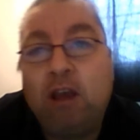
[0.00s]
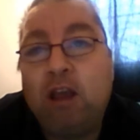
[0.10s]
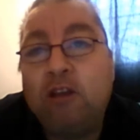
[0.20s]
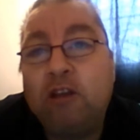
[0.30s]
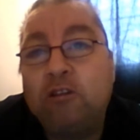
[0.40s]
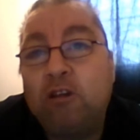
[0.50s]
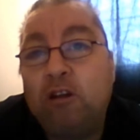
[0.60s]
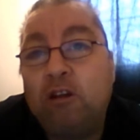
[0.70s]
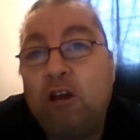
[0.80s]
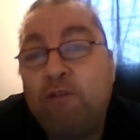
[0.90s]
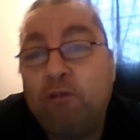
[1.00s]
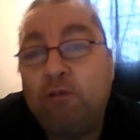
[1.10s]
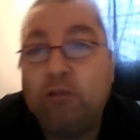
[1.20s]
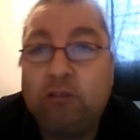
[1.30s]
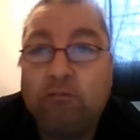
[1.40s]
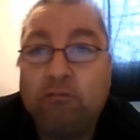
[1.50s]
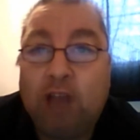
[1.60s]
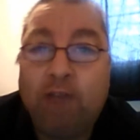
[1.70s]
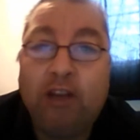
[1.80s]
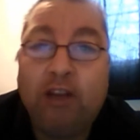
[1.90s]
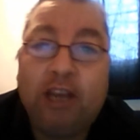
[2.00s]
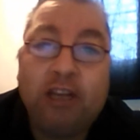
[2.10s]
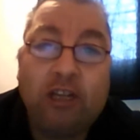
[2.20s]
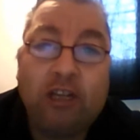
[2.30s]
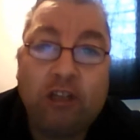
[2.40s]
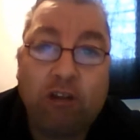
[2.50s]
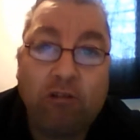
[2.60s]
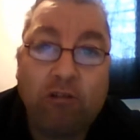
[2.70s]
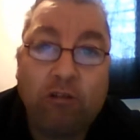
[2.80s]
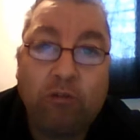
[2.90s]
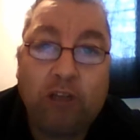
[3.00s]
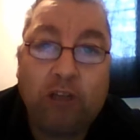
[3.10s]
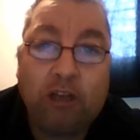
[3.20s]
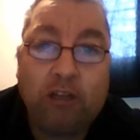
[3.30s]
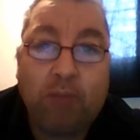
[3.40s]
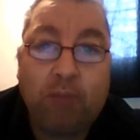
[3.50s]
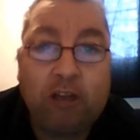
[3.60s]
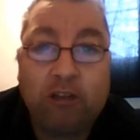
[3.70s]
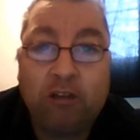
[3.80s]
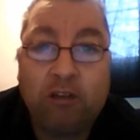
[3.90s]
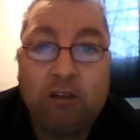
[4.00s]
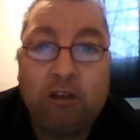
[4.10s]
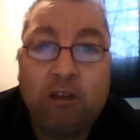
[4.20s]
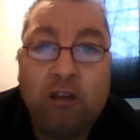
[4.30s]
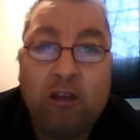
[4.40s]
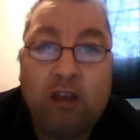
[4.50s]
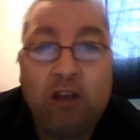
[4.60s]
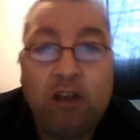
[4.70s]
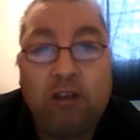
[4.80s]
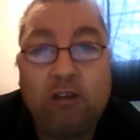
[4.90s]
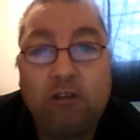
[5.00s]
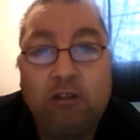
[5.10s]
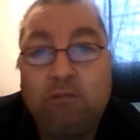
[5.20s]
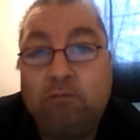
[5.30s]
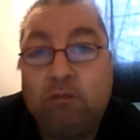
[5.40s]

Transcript: And I thought having the kidney stones was the end of the matter, and that